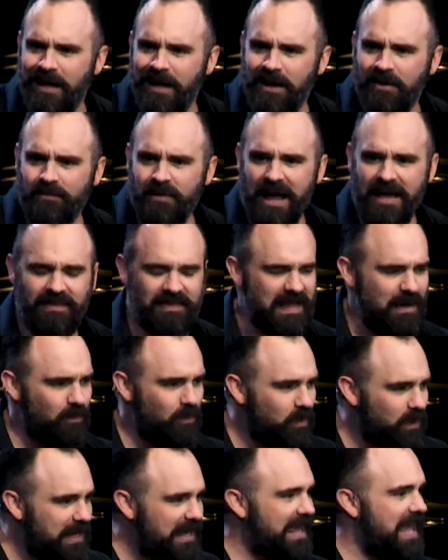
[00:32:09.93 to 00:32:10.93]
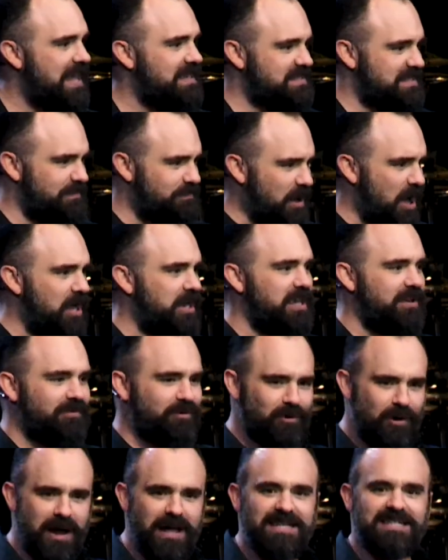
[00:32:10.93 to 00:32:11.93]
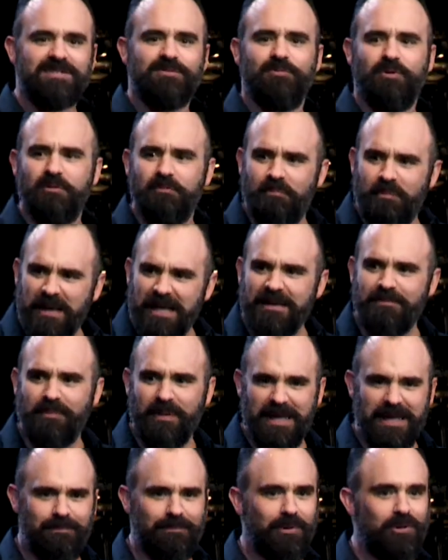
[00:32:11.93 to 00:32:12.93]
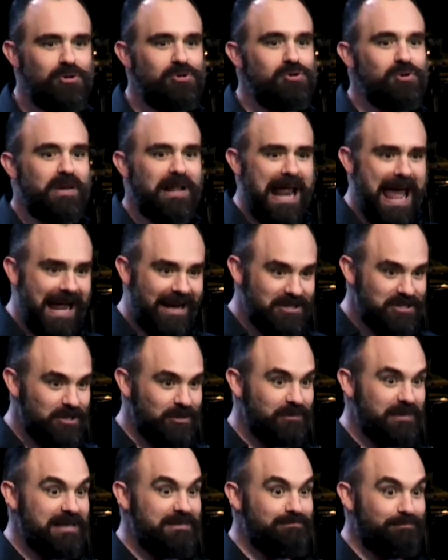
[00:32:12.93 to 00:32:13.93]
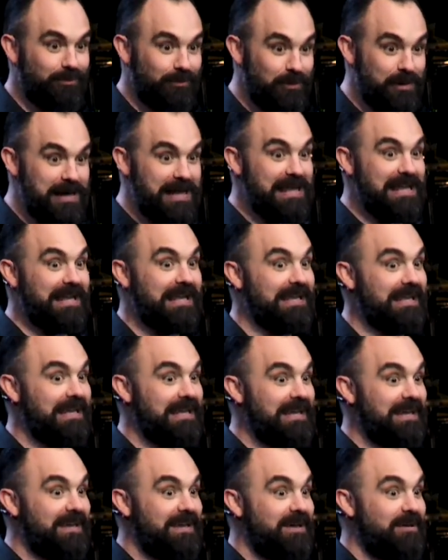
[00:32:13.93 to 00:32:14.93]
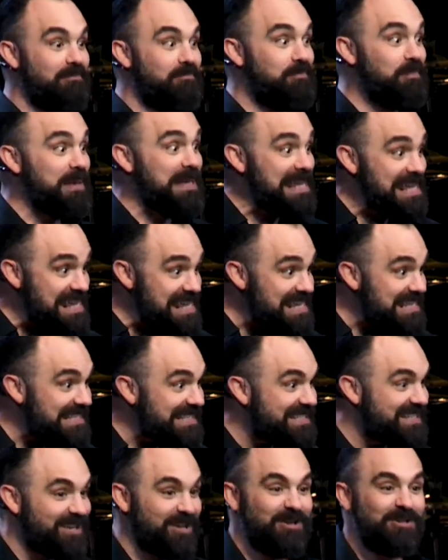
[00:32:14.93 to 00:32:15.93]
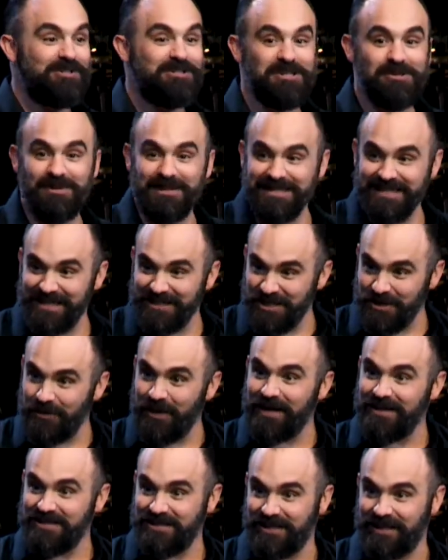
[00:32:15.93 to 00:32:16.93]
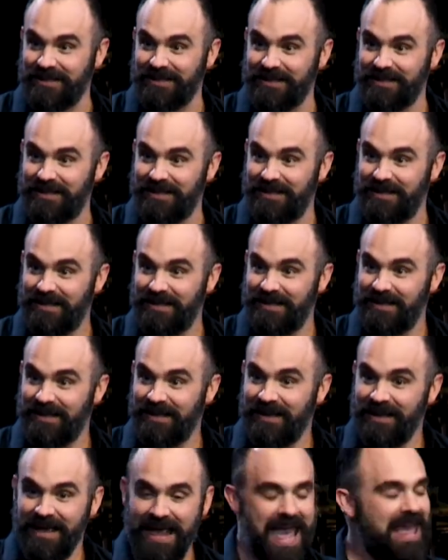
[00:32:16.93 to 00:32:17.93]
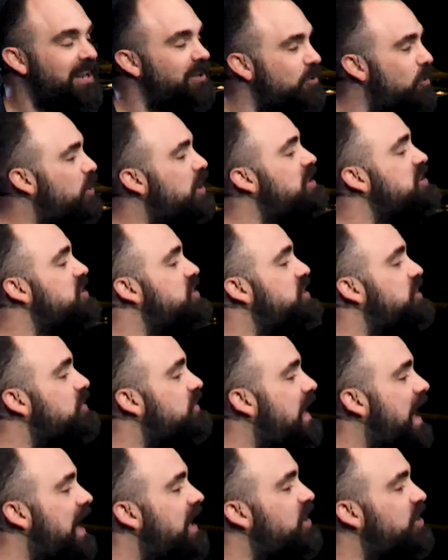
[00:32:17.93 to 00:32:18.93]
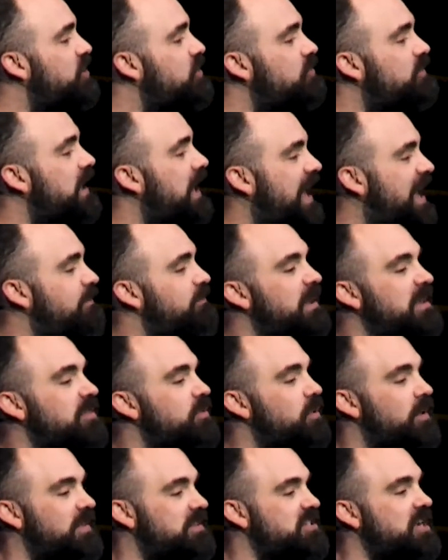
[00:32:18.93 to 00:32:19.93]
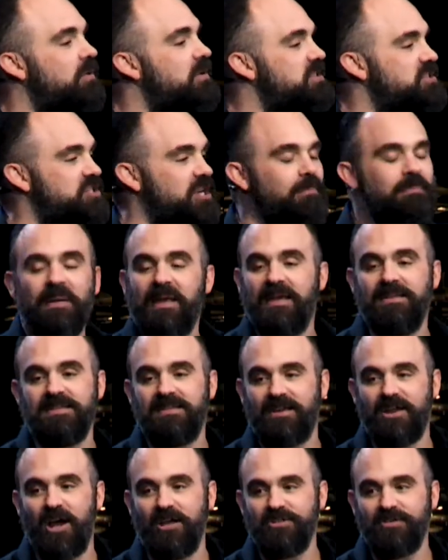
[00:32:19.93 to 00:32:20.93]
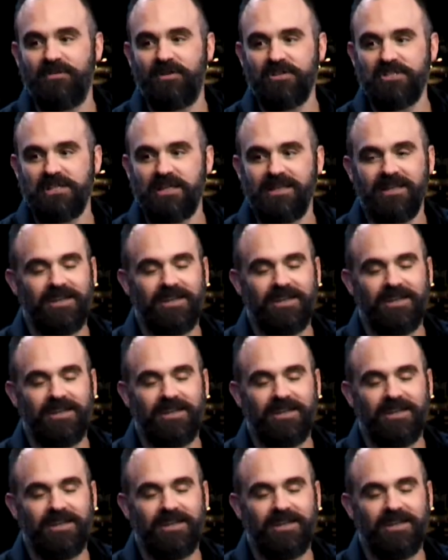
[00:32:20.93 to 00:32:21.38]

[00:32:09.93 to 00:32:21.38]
right, that we as the body of Christ would be people who could actually bring peace to a situation. And in order to do that, you can't be the one that's always jumping into the controversy.